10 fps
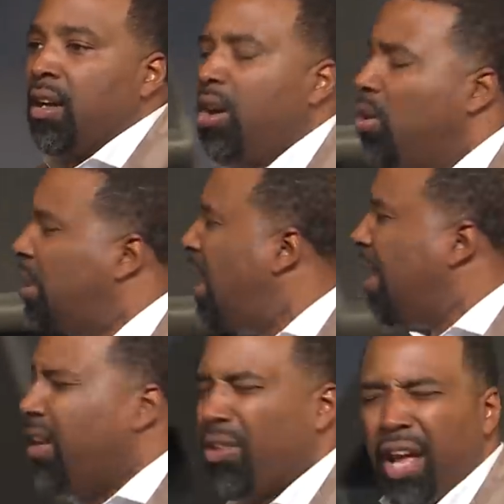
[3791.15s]
Oh
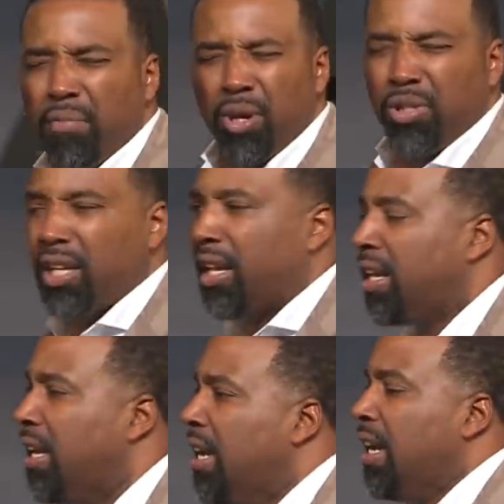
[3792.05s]
God, Lord have mercy.
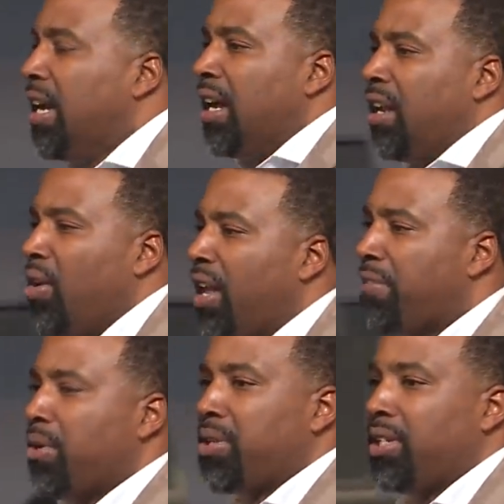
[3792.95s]
Lord have
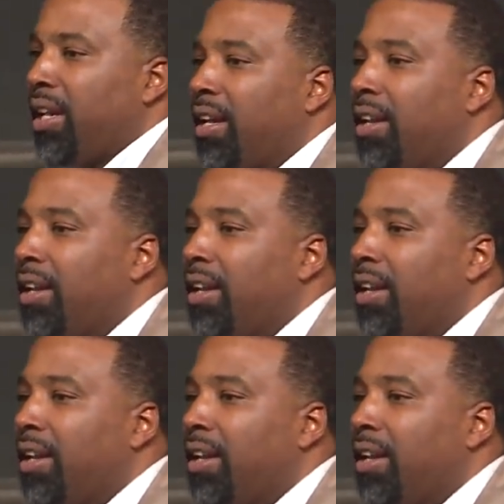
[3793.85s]
mercy.